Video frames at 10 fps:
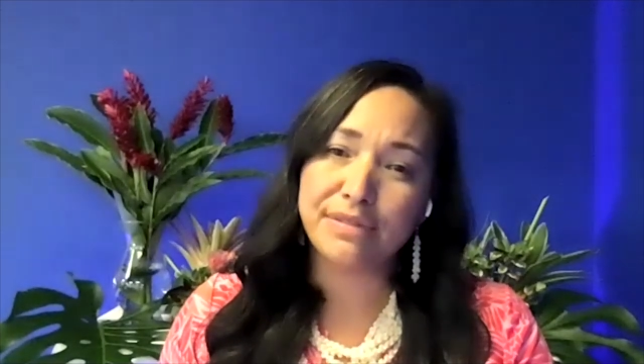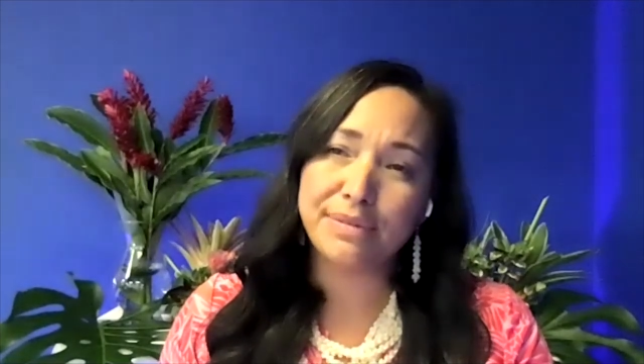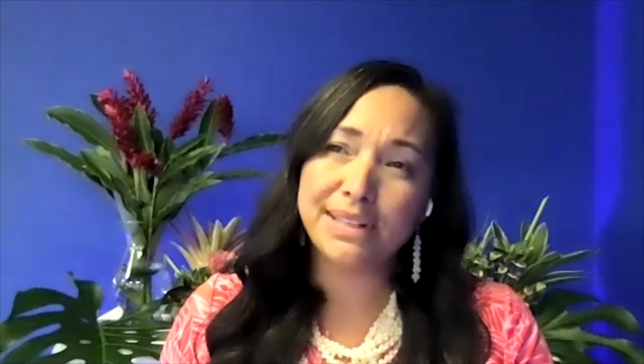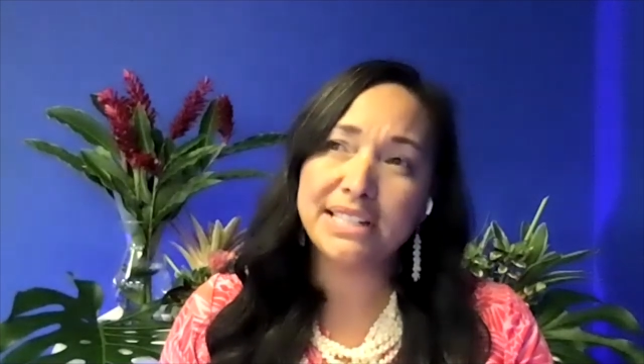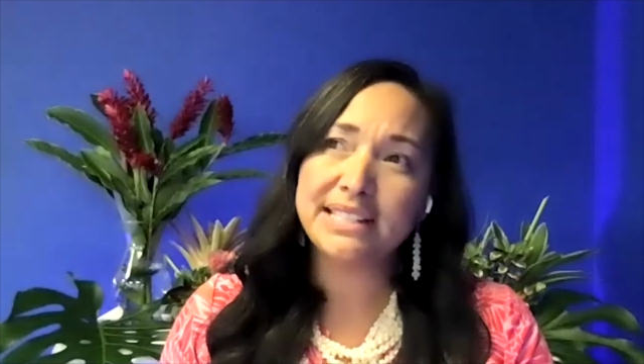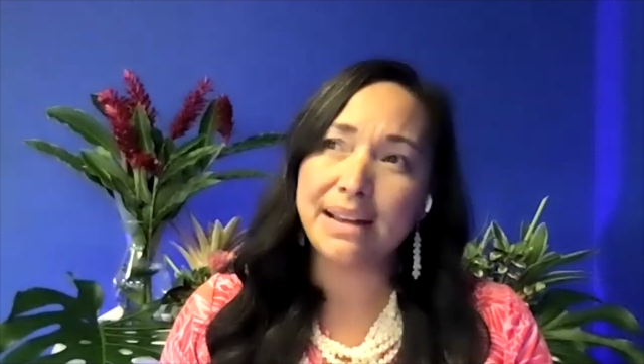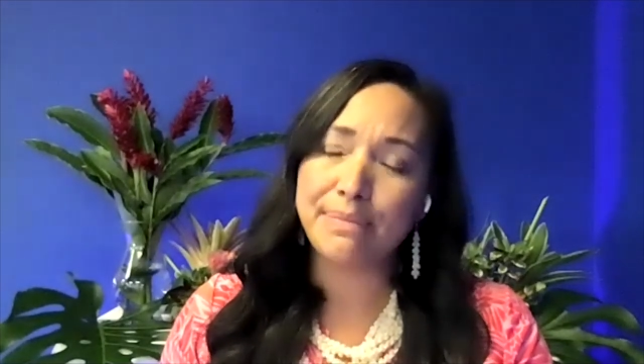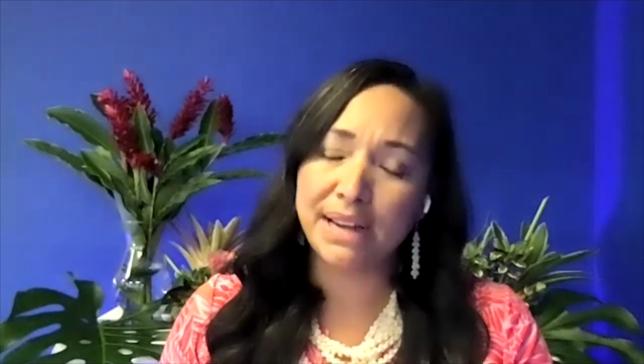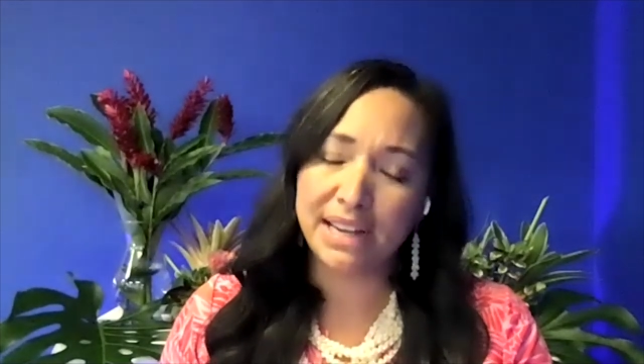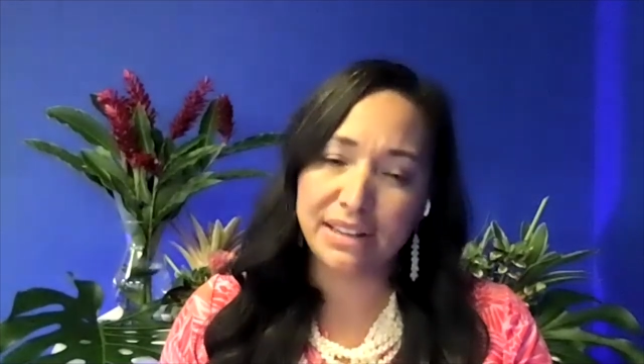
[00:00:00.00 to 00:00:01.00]
We really stand
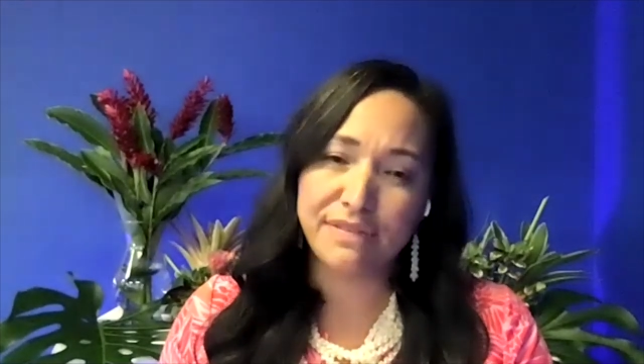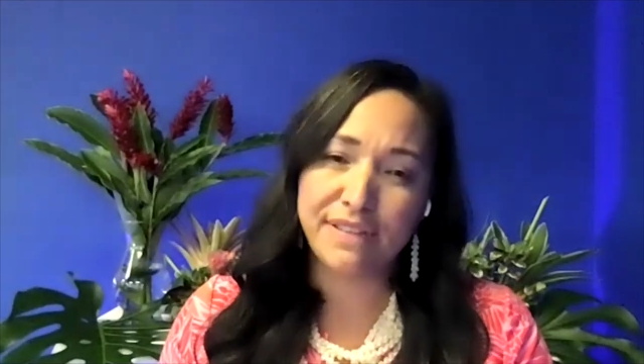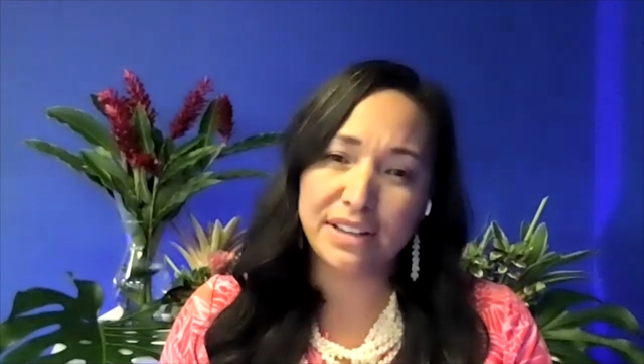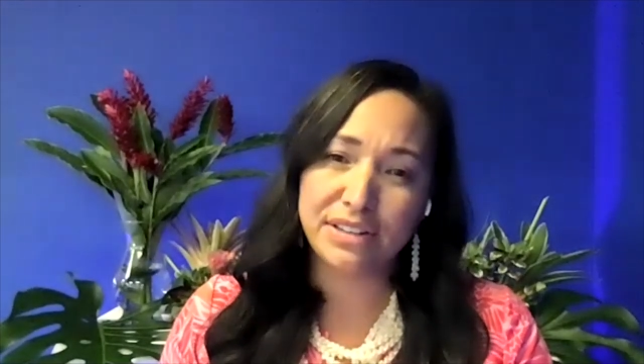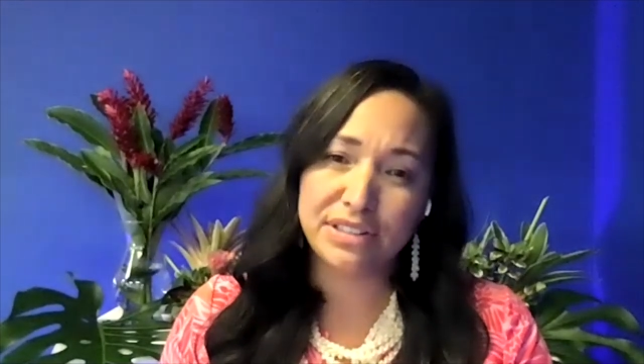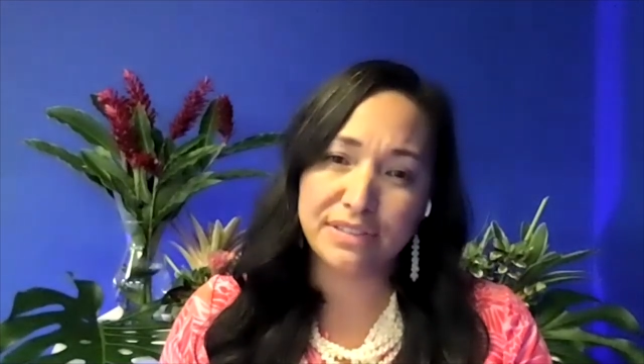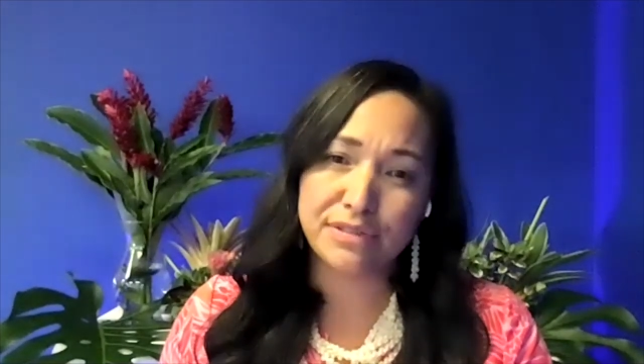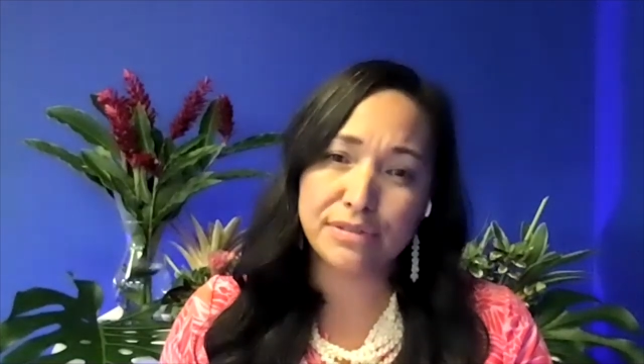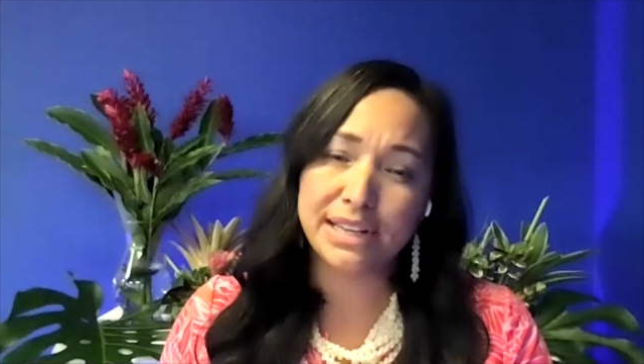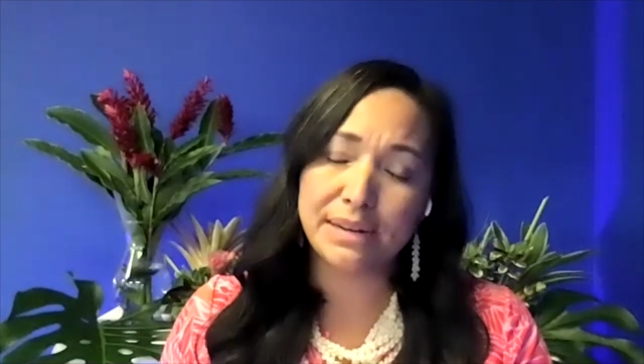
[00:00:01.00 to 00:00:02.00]
behind the values of
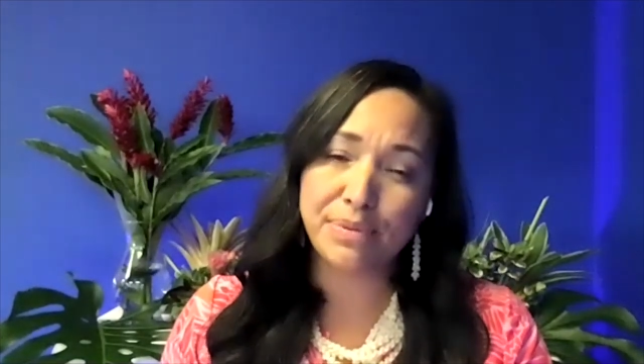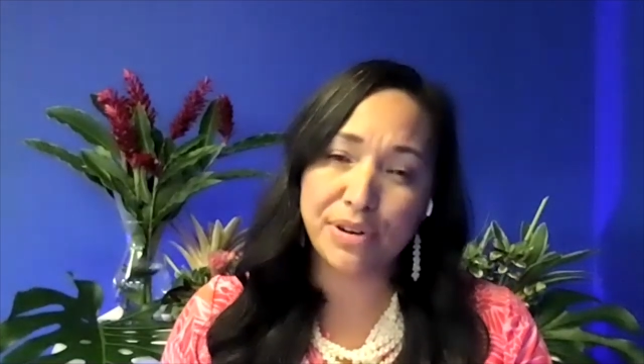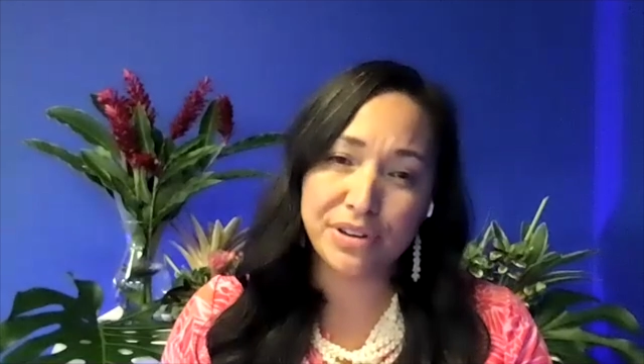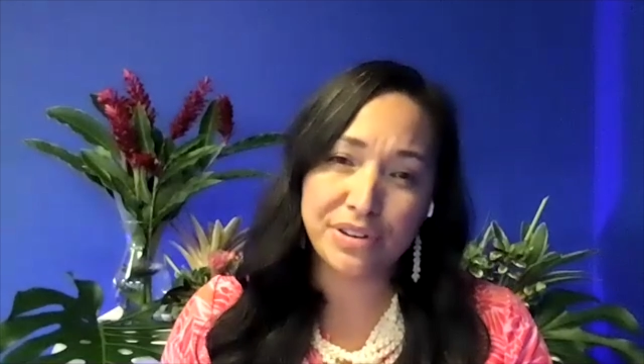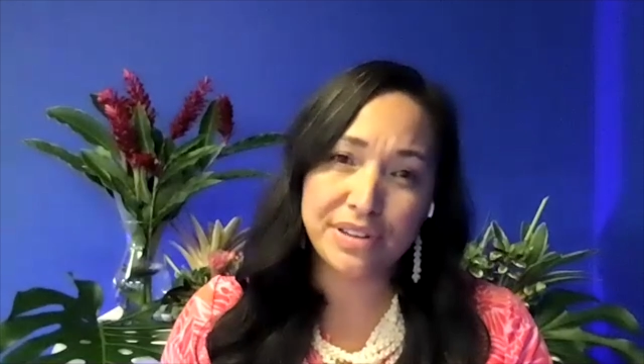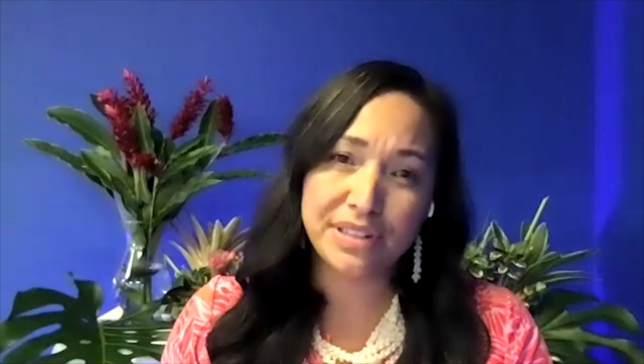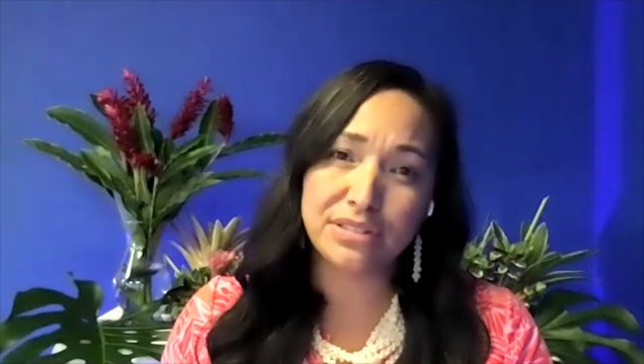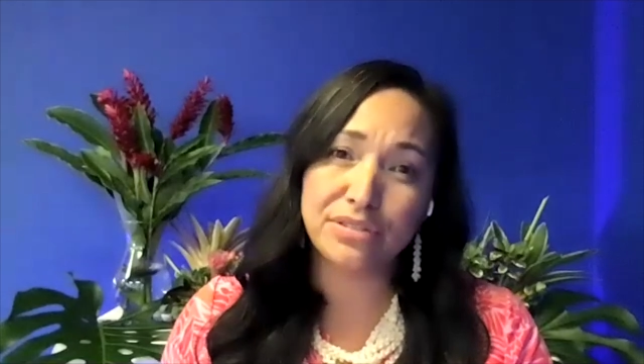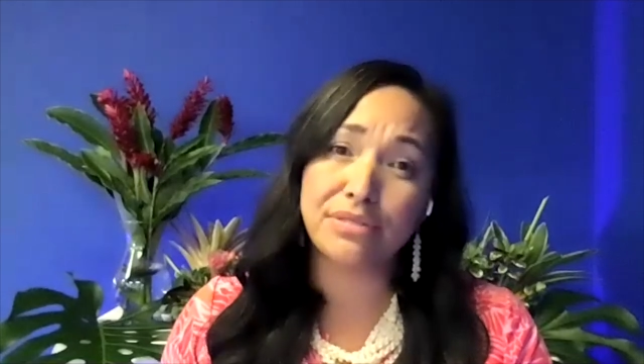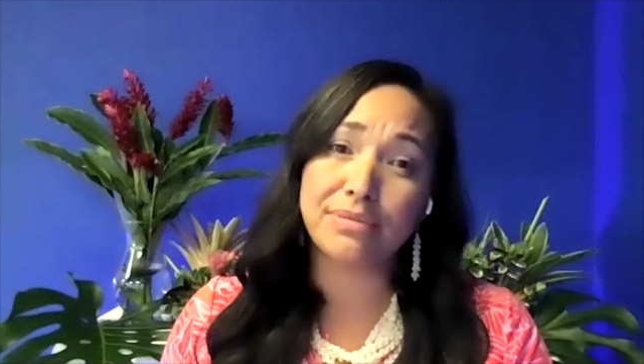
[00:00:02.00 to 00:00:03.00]
Puliapono and to
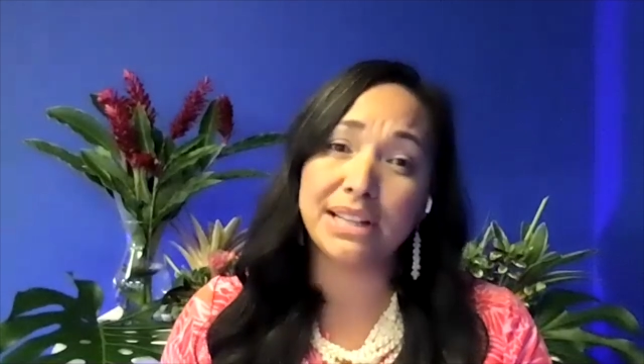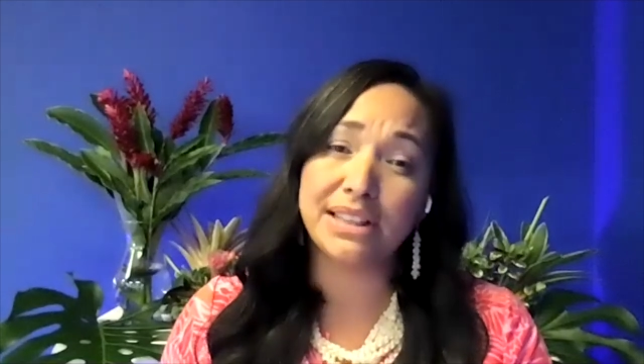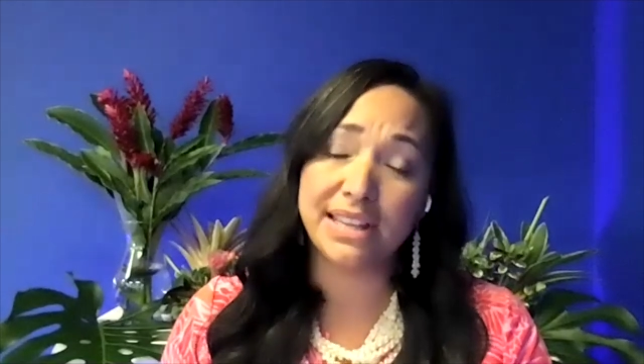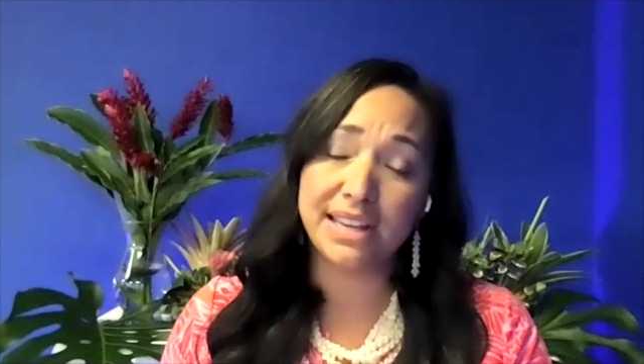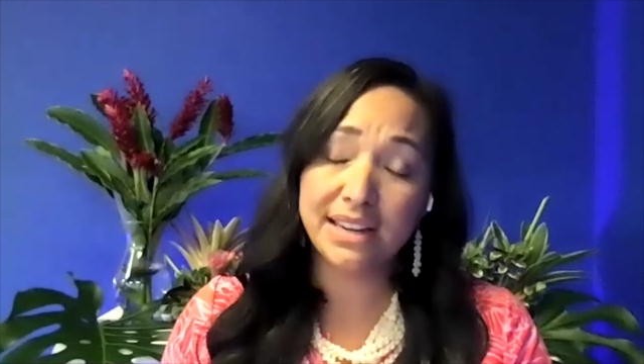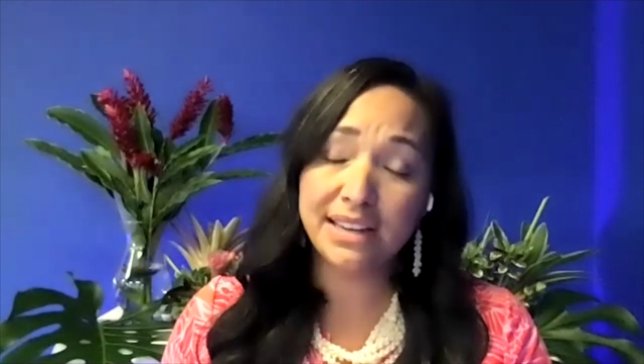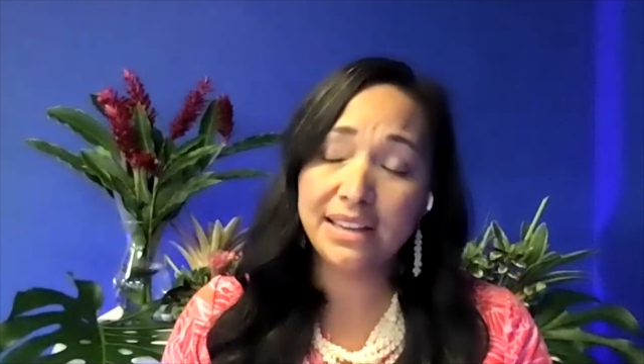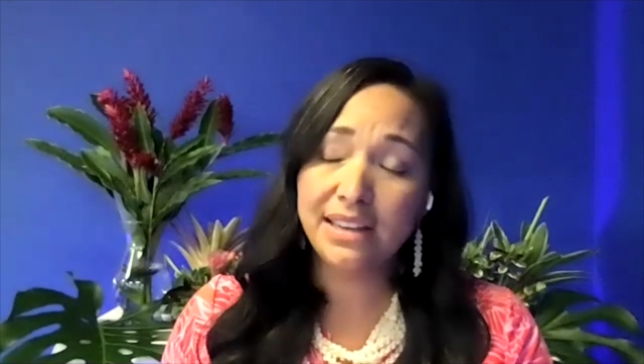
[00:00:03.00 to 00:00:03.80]
do the right thing.